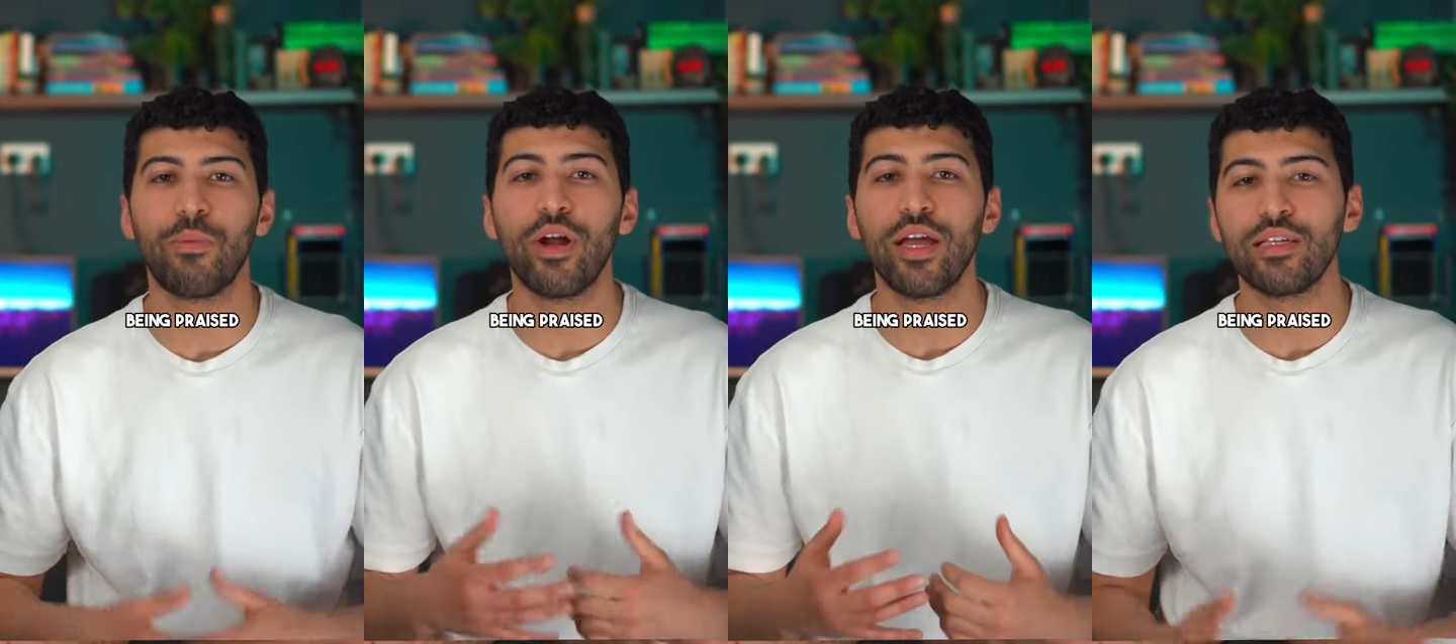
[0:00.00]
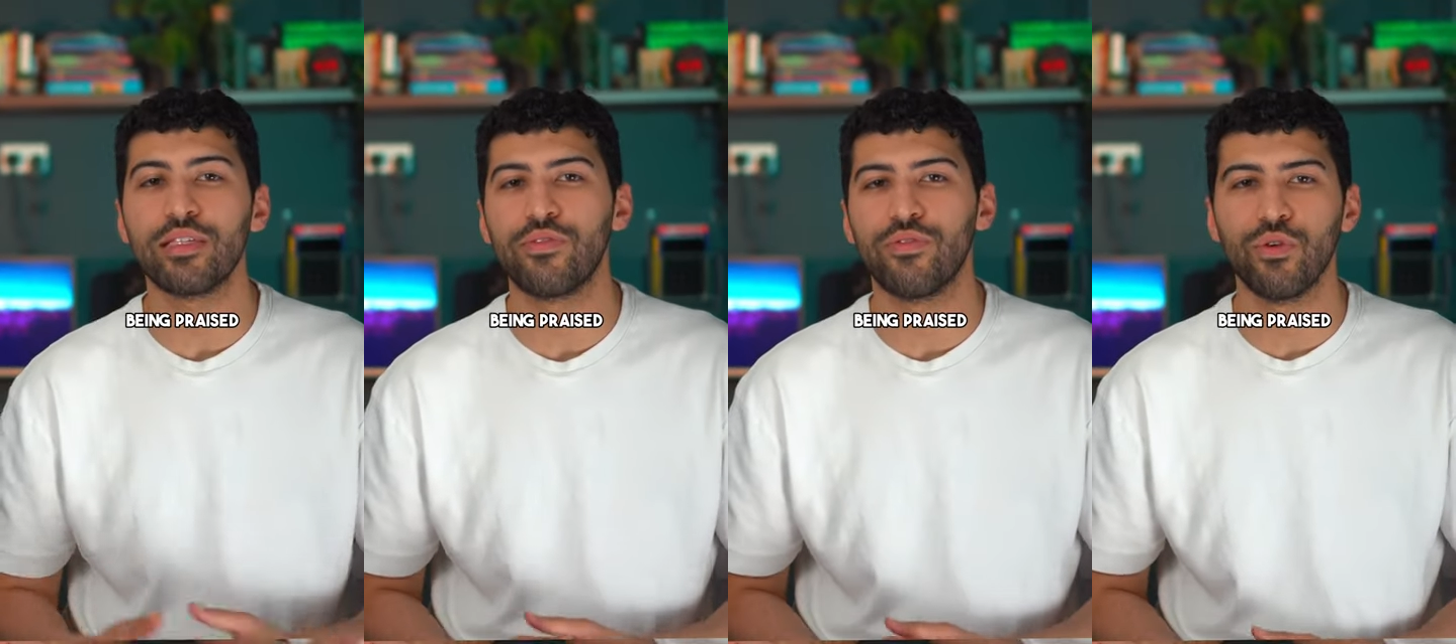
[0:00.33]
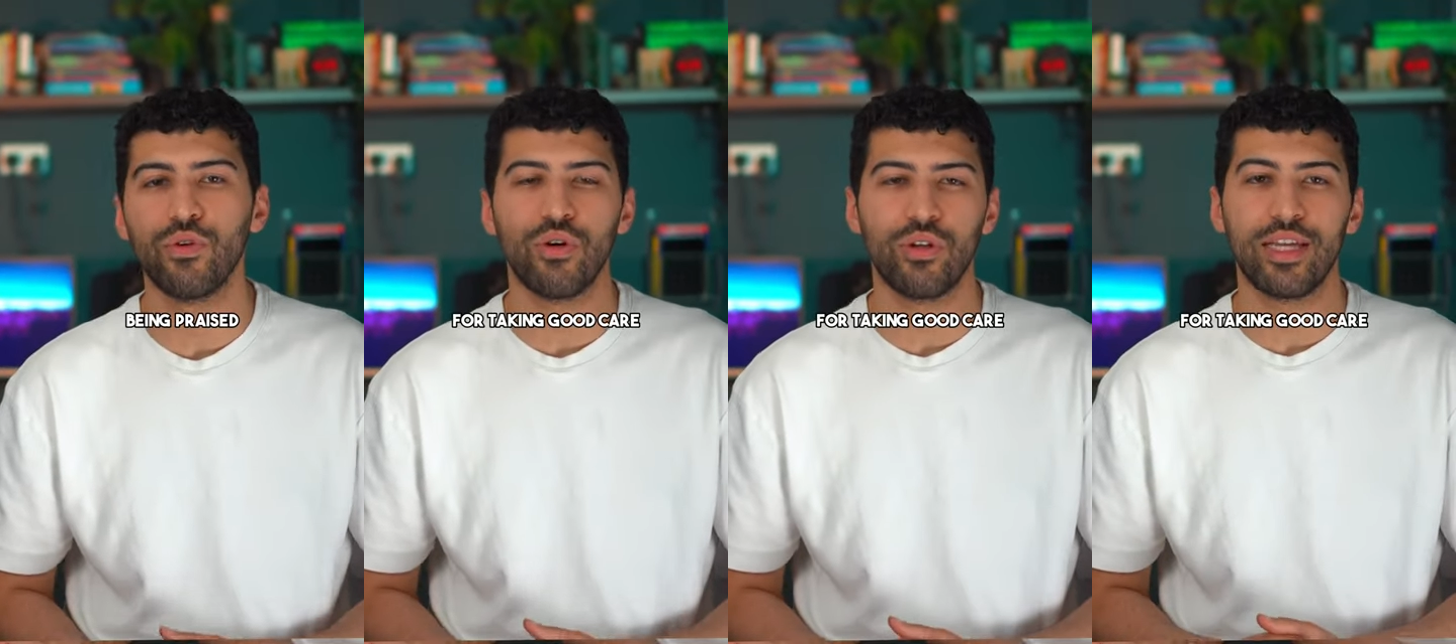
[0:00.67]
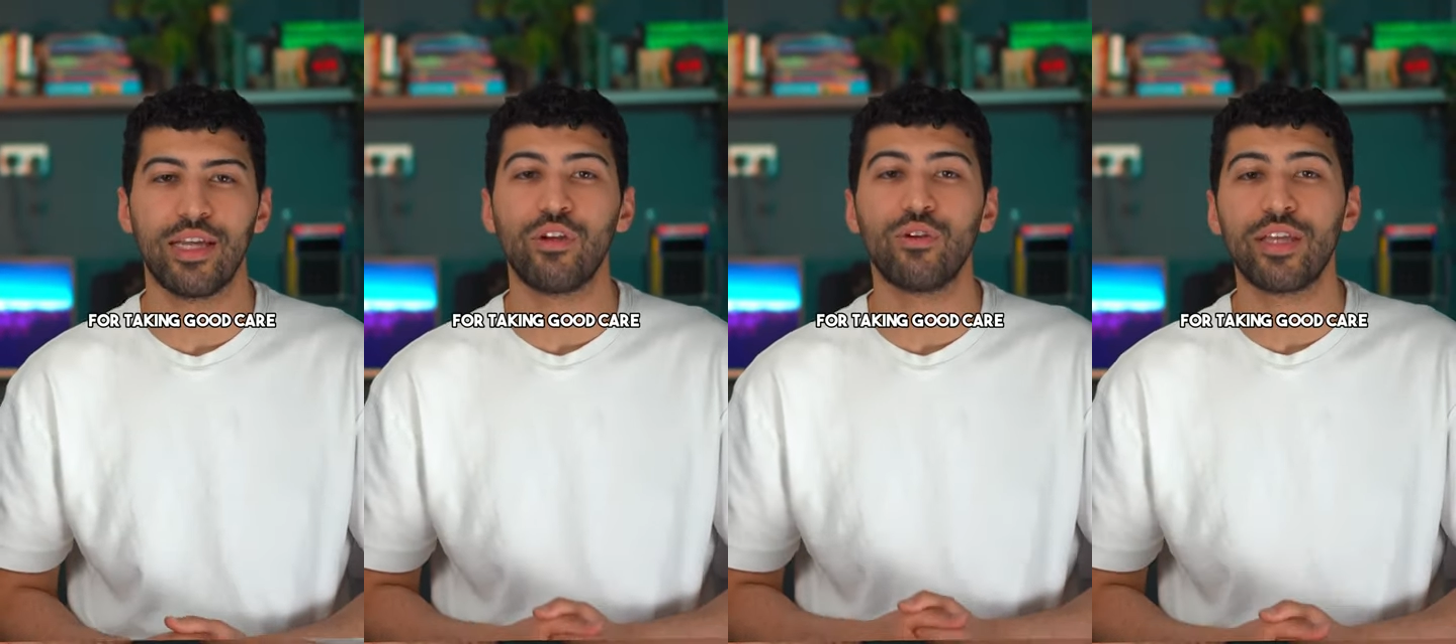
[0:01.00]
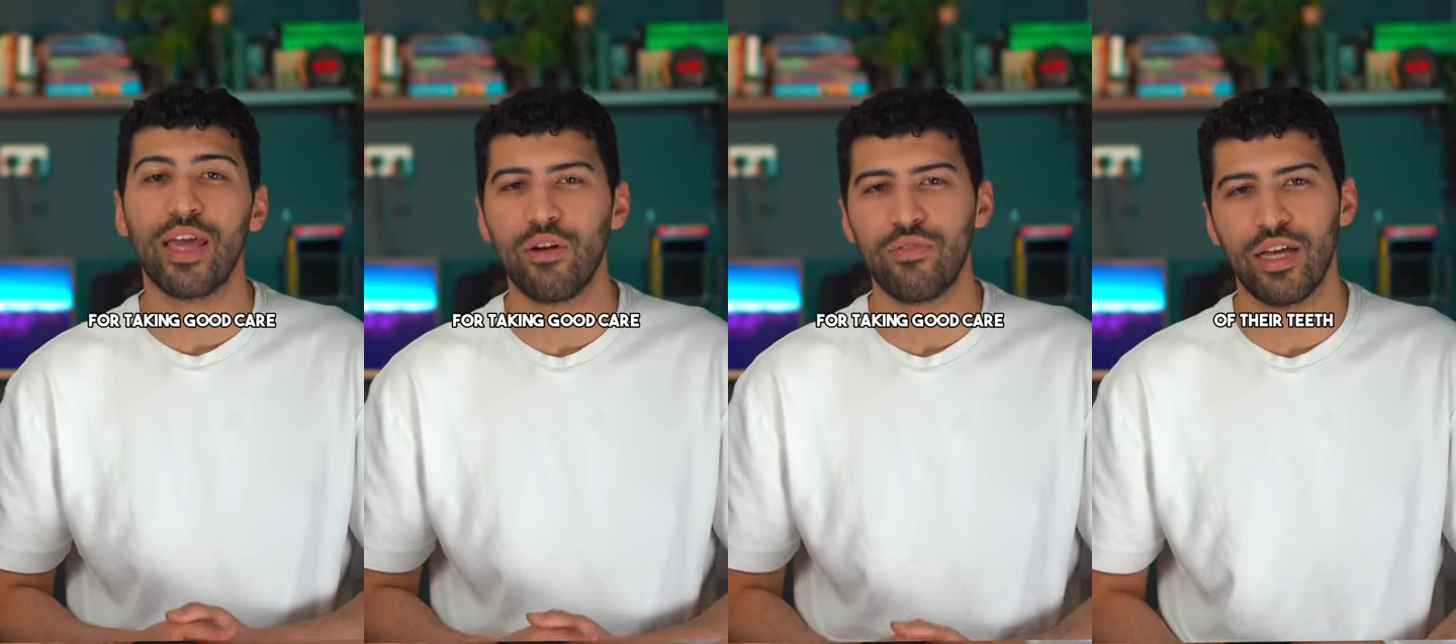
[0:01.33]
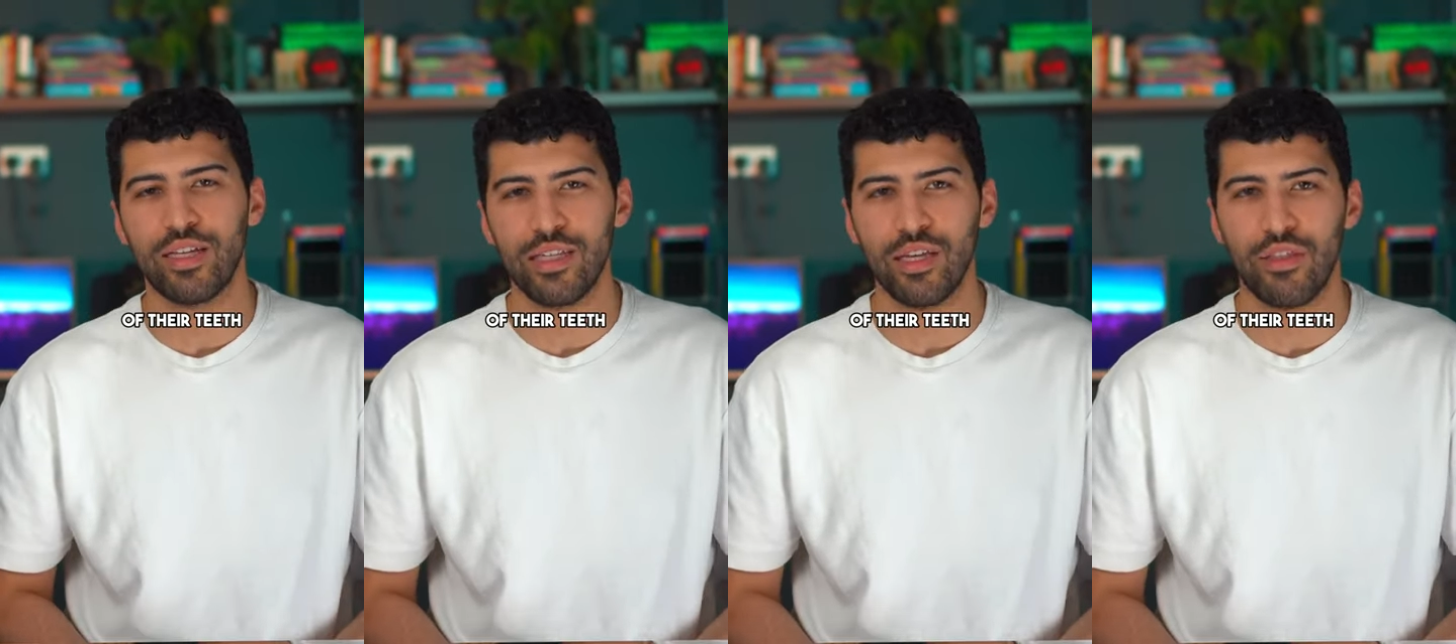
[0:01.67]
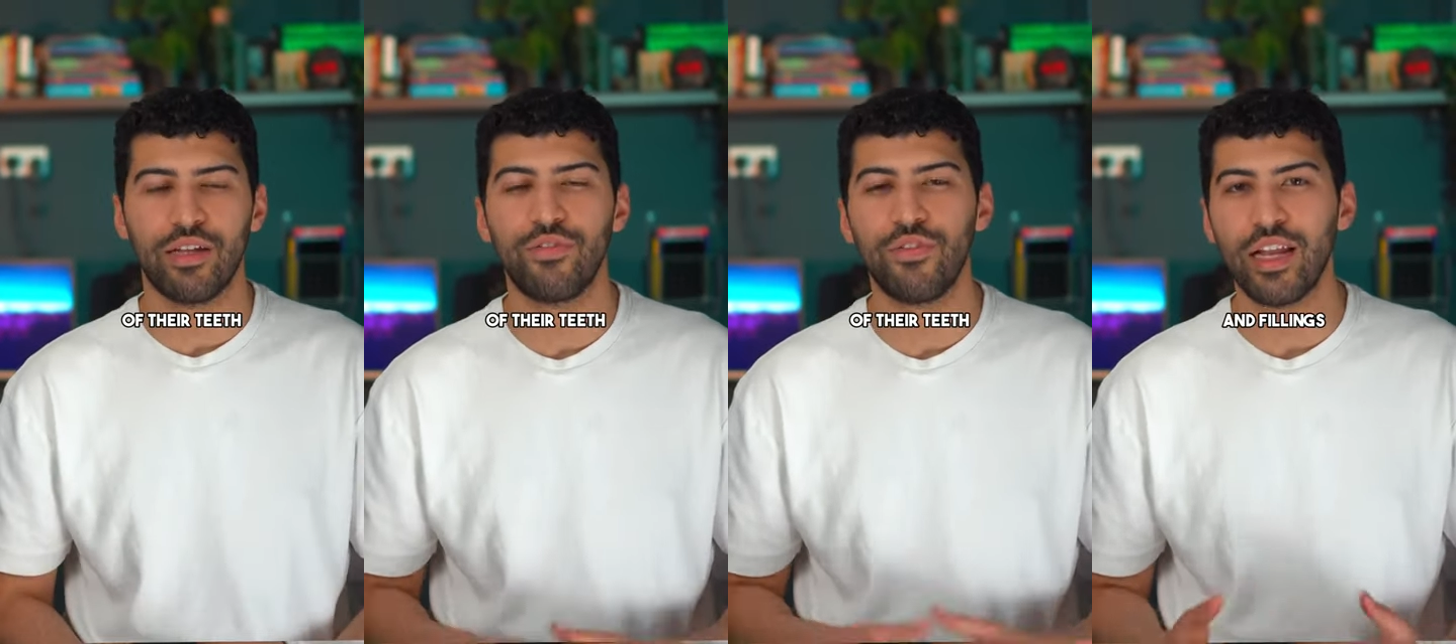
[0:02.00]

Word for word: praised for taking good care of their teeth and